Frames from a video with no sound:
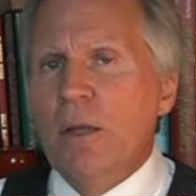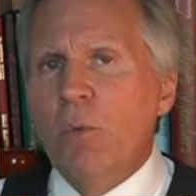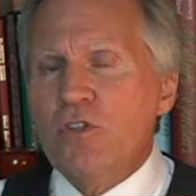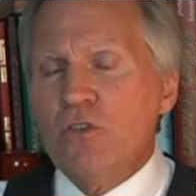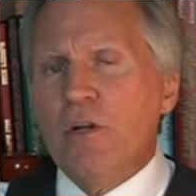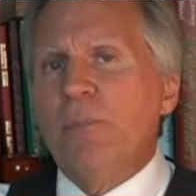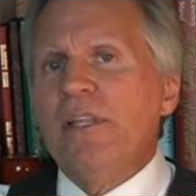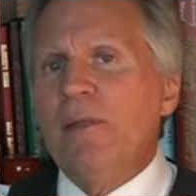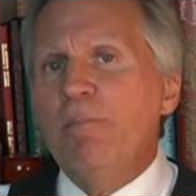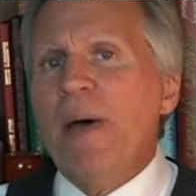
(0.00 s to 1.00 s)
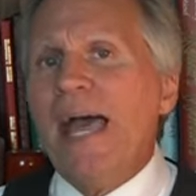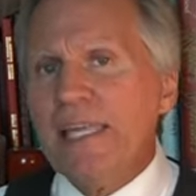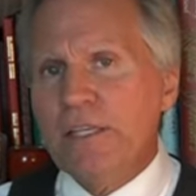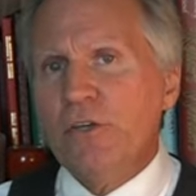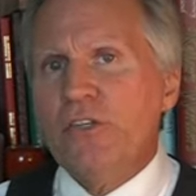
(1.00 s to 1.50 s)
What's going to bring them back
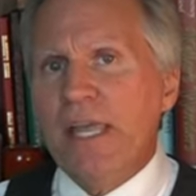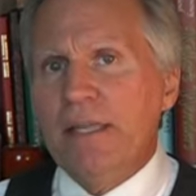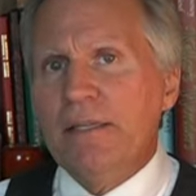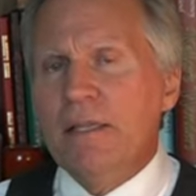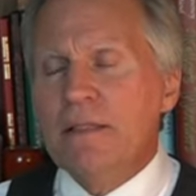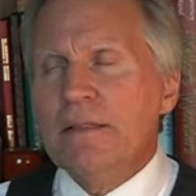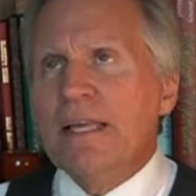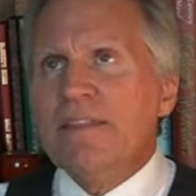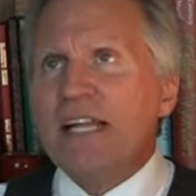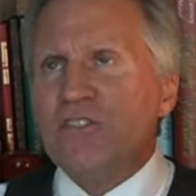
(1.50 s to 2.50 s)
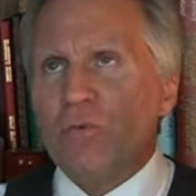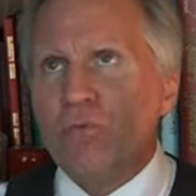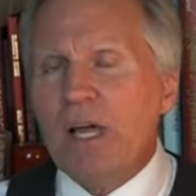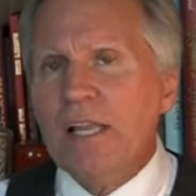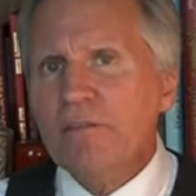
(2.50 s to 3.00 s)
into your tent? That's a
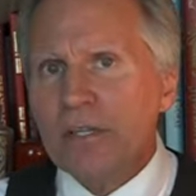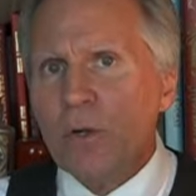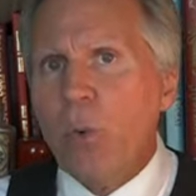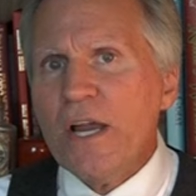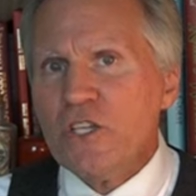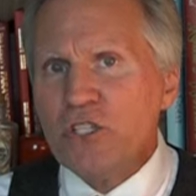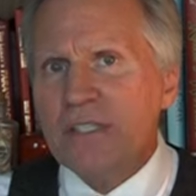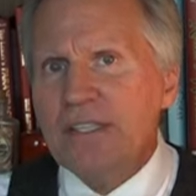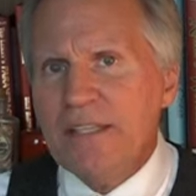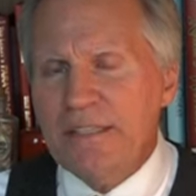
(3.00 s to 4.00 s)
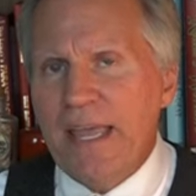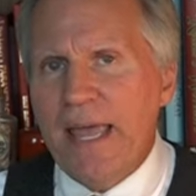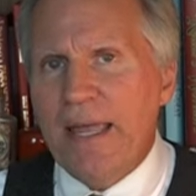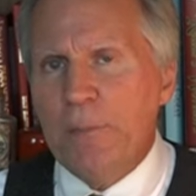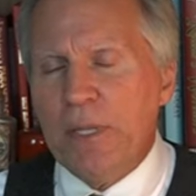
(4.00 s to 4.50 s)
relevant question
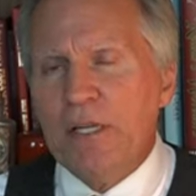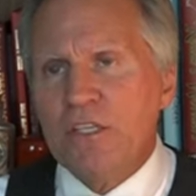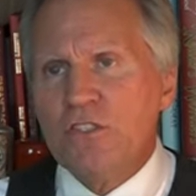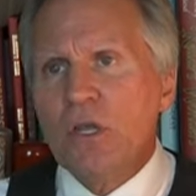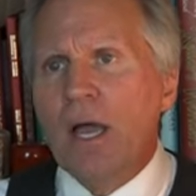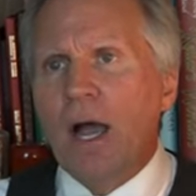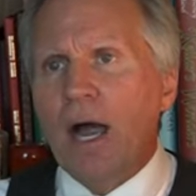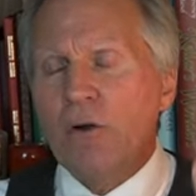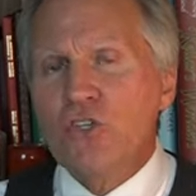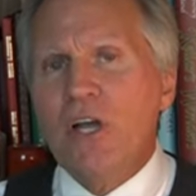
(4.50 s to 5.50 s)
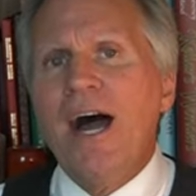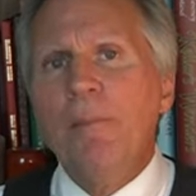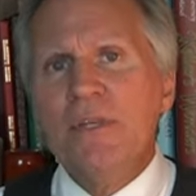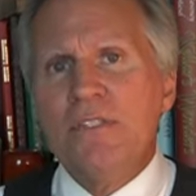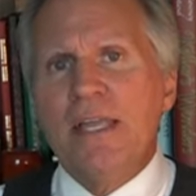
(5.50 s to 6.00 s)
today because our
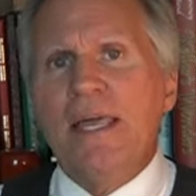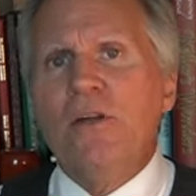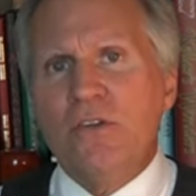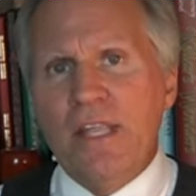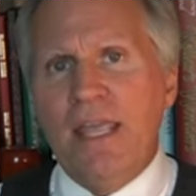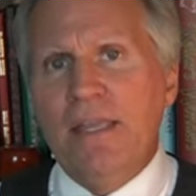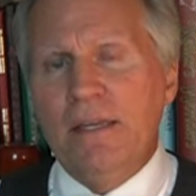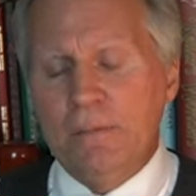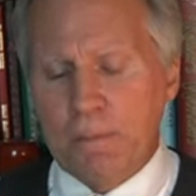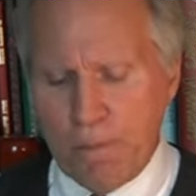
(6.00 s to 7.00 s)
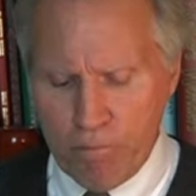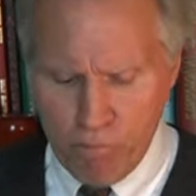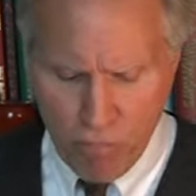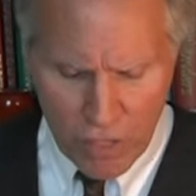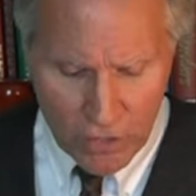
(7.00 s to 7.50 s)
job is to entertain.
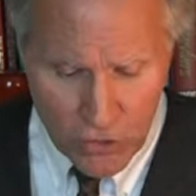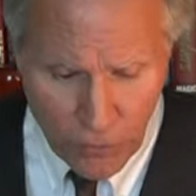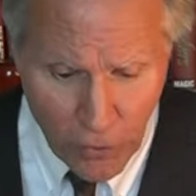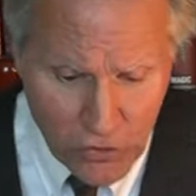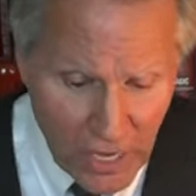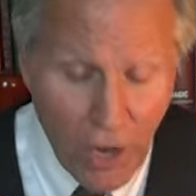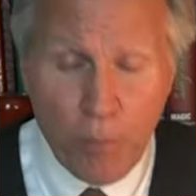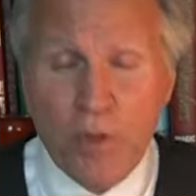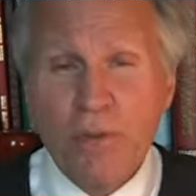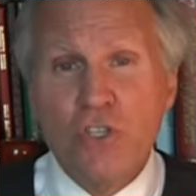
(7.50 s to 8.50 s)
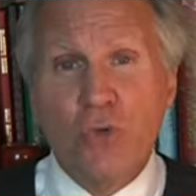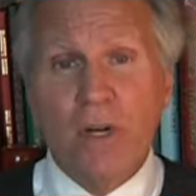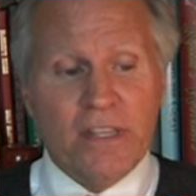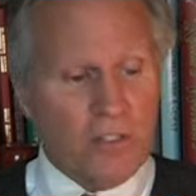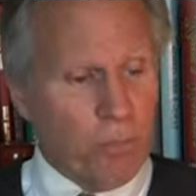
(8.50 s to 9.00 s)
So, folks, I hope you've
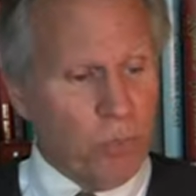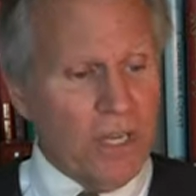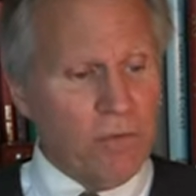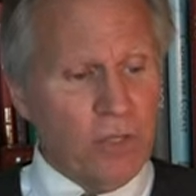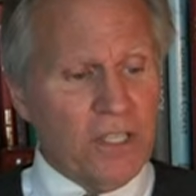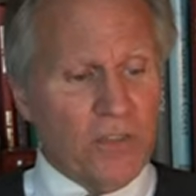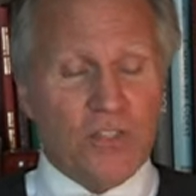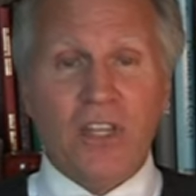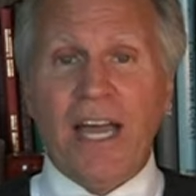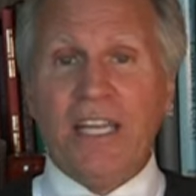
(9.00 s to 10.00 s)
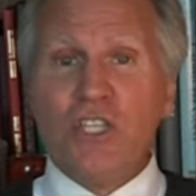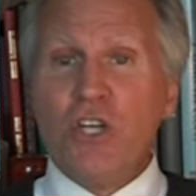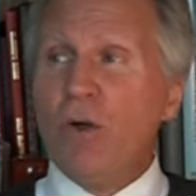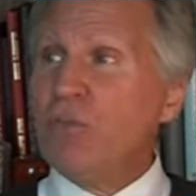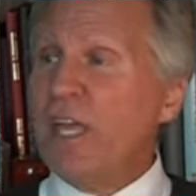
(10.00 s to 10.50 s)
enjoyed this brief look at the
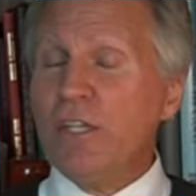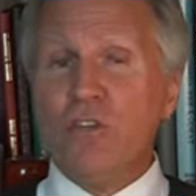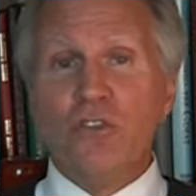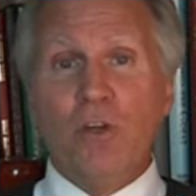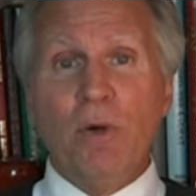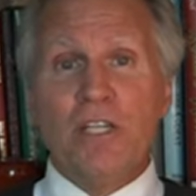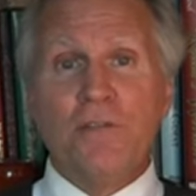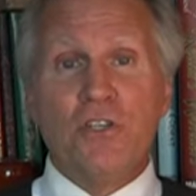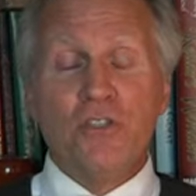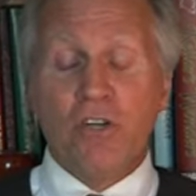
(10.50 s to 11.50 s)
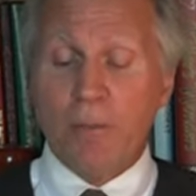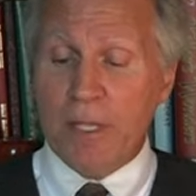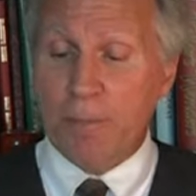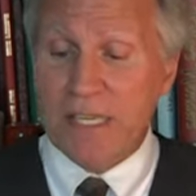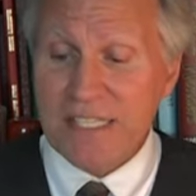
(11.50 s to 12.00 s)
sideshow. Thank you so much for joining
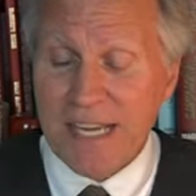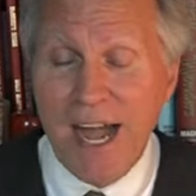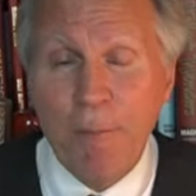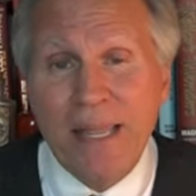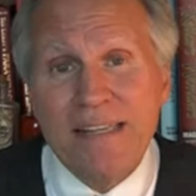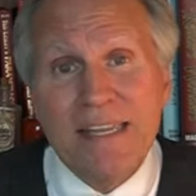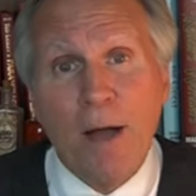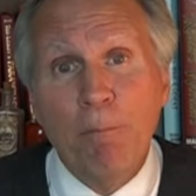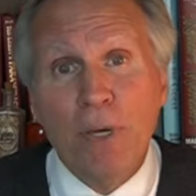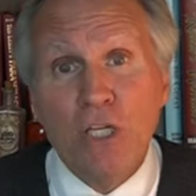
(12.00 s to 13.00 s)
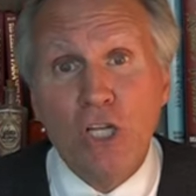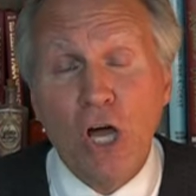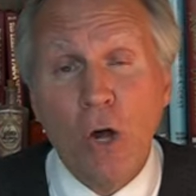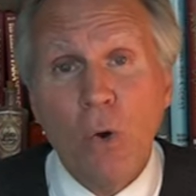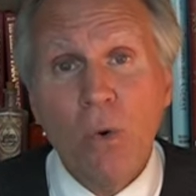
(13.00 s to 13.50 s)
me. Please comment down
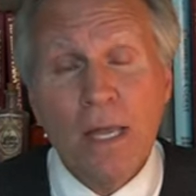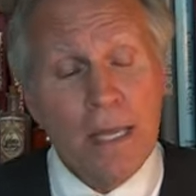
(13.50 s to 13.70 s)
below.